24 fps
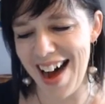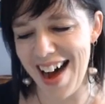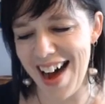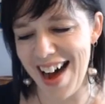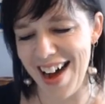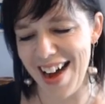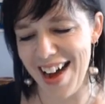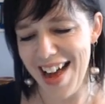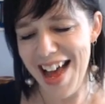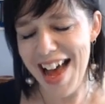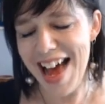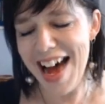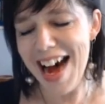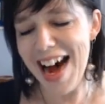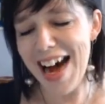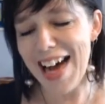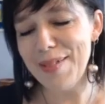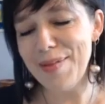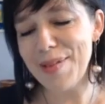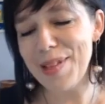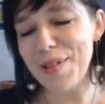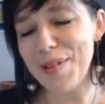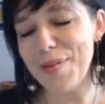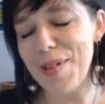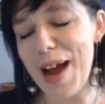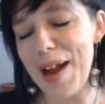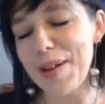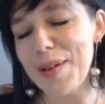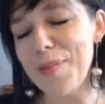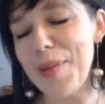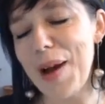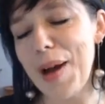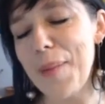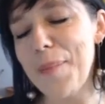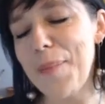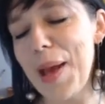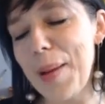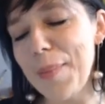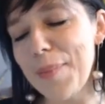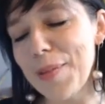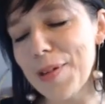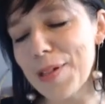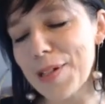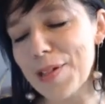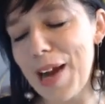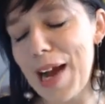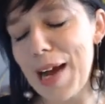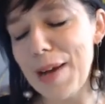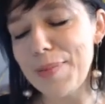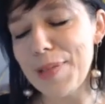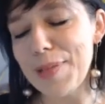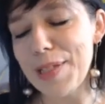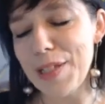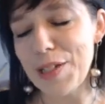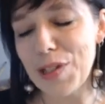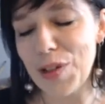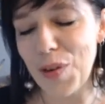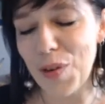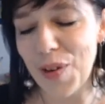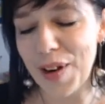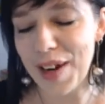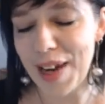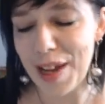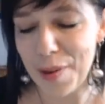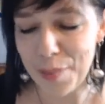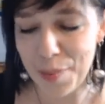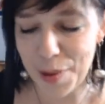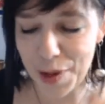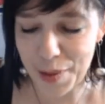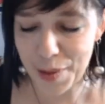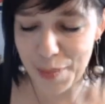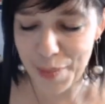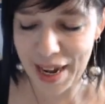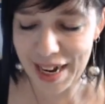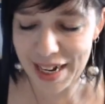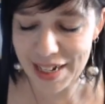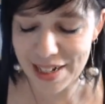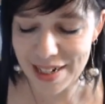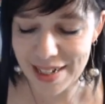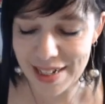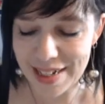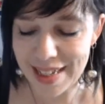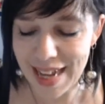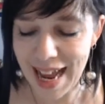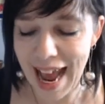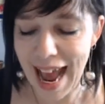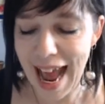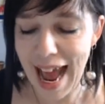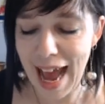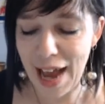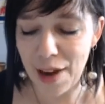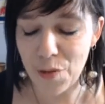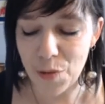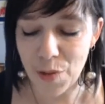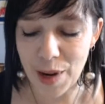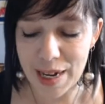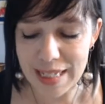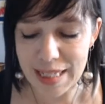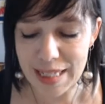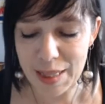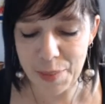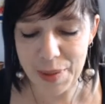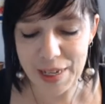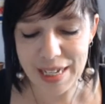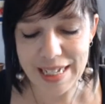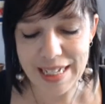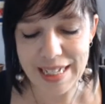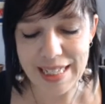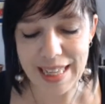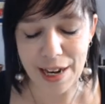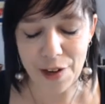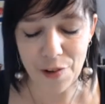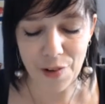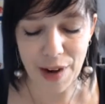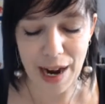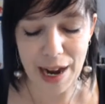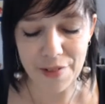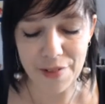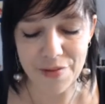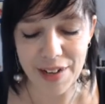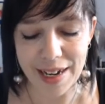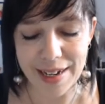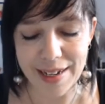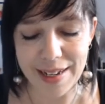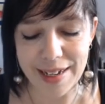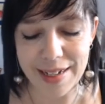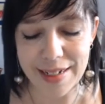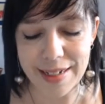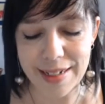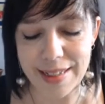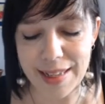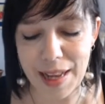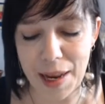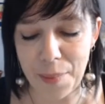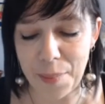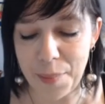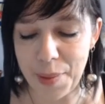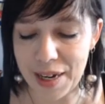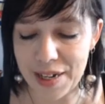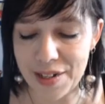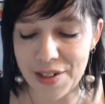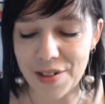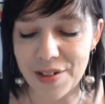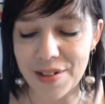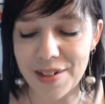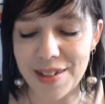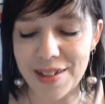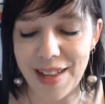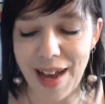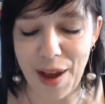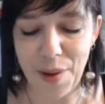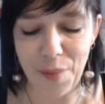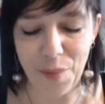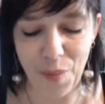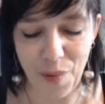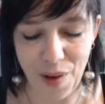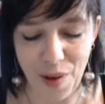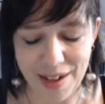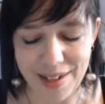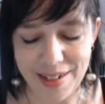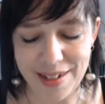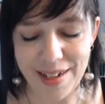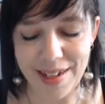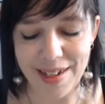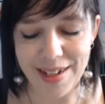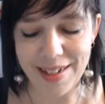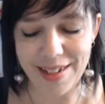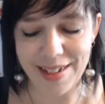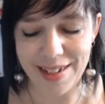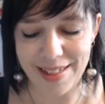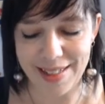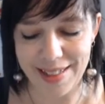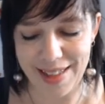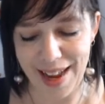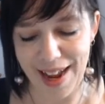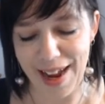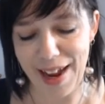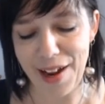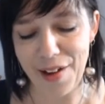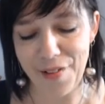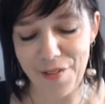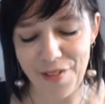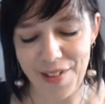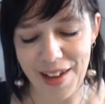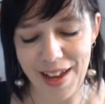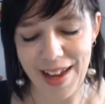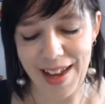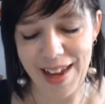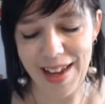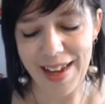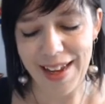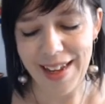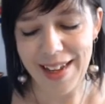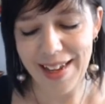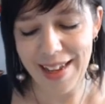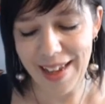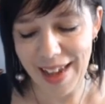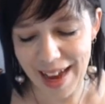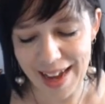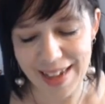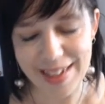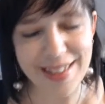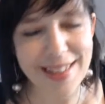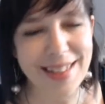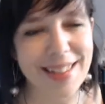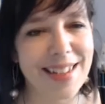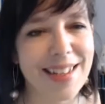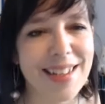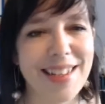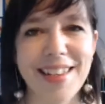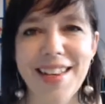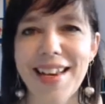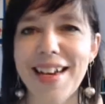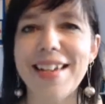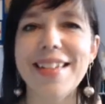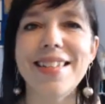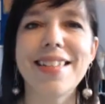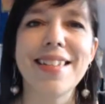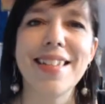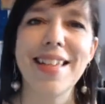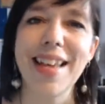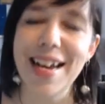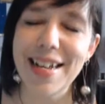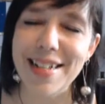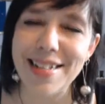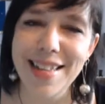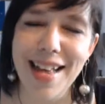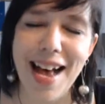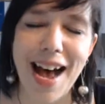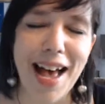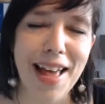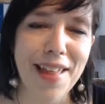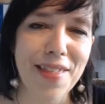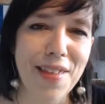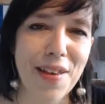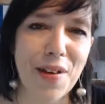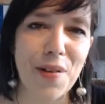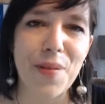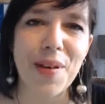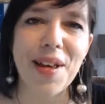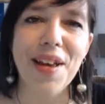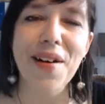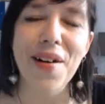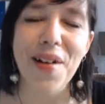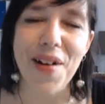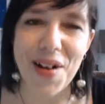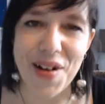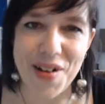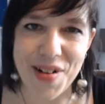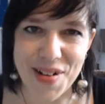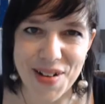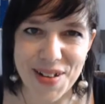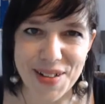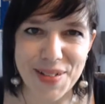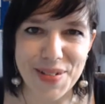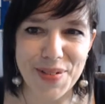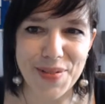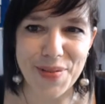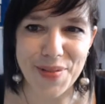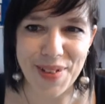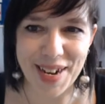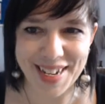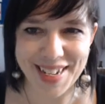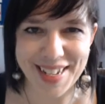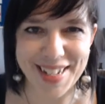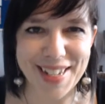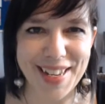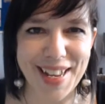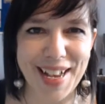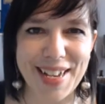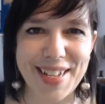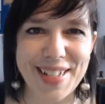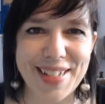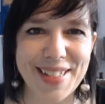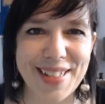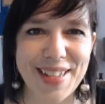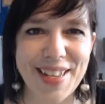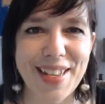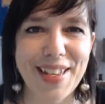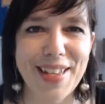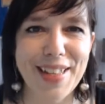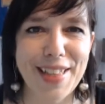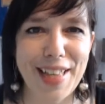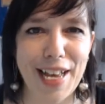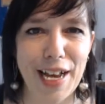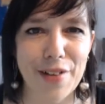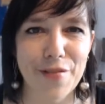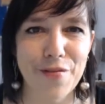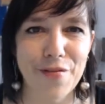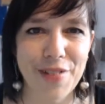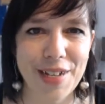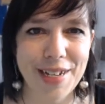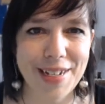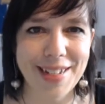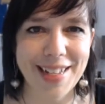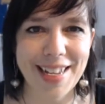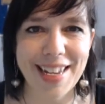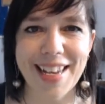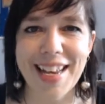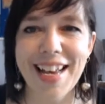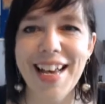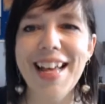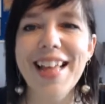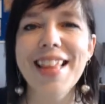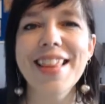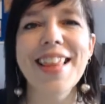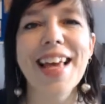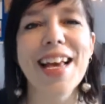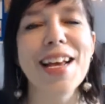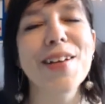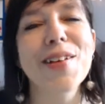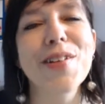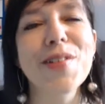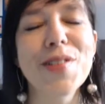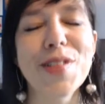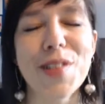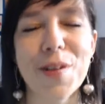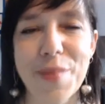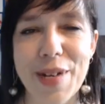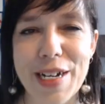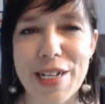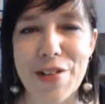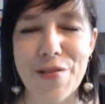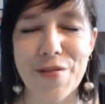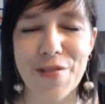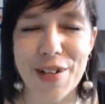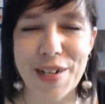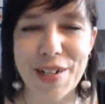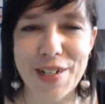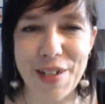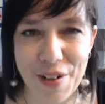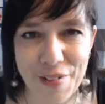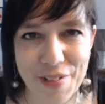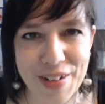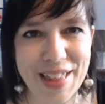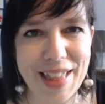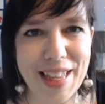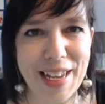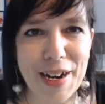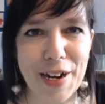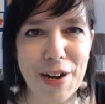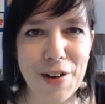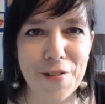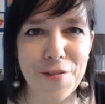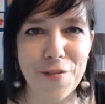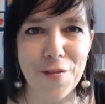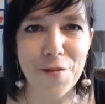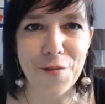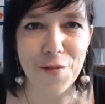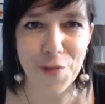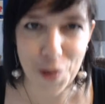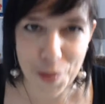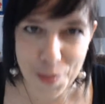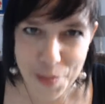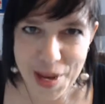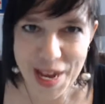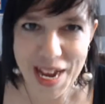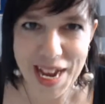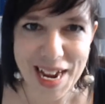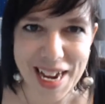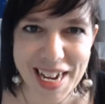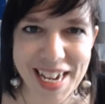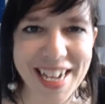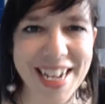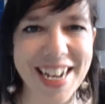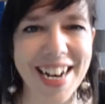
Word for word: I'm surrounded by paper scraps and torn out book pages and recipes and craft ideas and pictures I want to save. Yes, yes, yes. I think we all recognize that feeling. Thank you so much for going there for me.